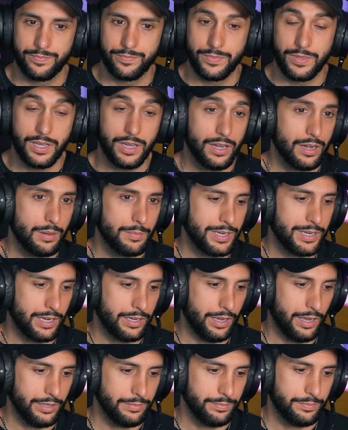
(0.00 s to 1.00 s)
Yeah, I mean,
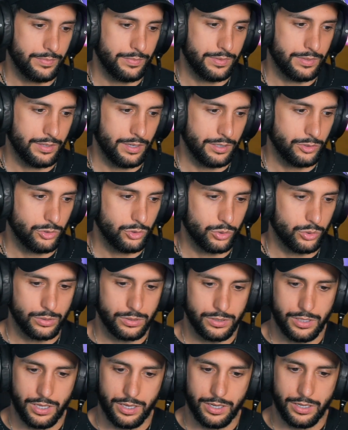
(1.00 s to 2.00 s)
I
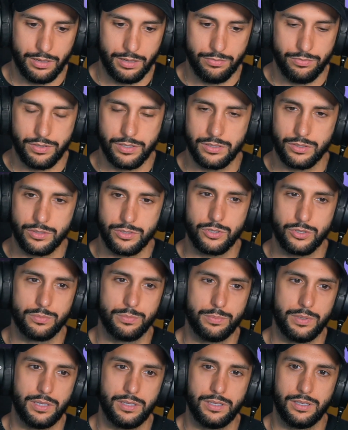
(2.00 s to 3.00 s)
totally get it. I think there should
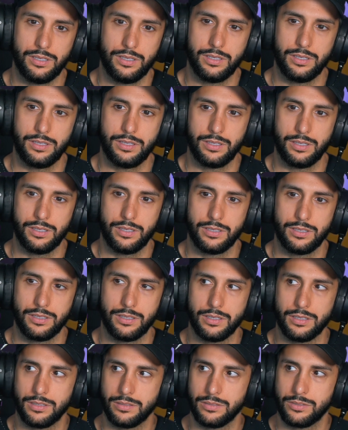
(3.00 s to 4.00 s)
be
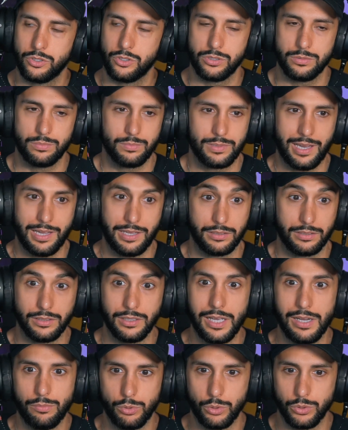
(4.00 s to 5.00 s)
like
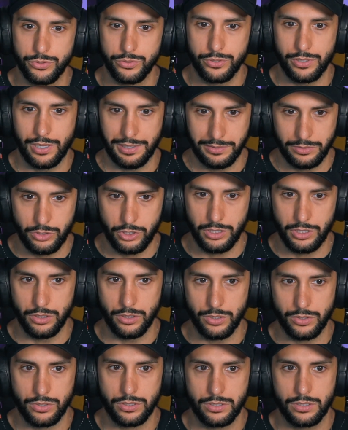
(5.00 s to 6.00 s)
levels, like
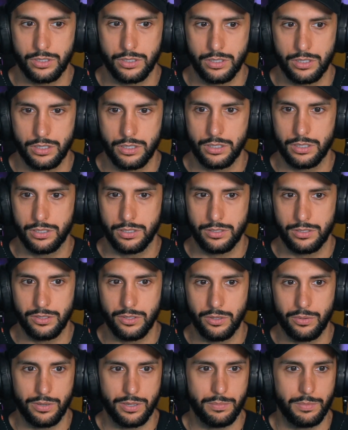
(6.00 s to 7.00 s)
tiers. You
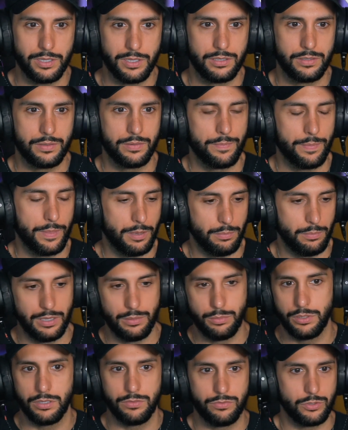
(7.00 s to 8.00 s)
know what I mean? And
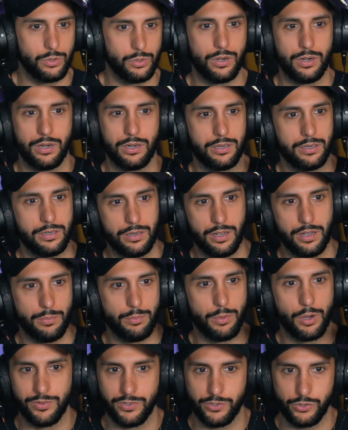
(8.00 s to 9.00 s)
maybe if you are
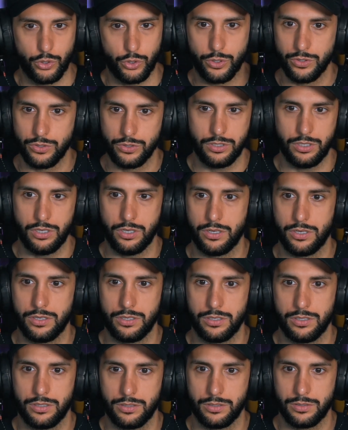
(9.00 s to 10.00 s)
above a certain tier,
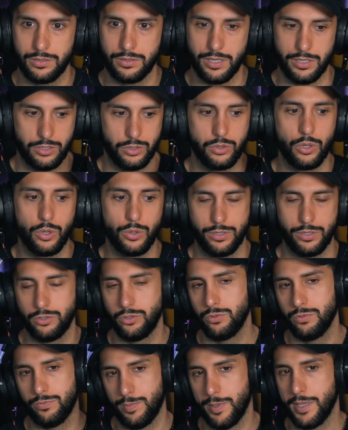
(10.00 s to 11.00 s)
like you know that
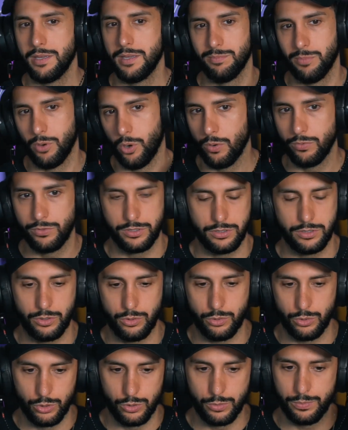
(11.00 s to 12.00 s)
you've been involved in the
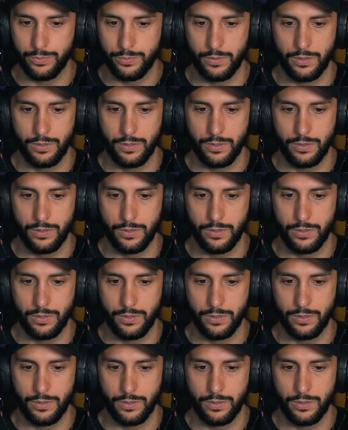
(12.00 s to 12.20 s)
group,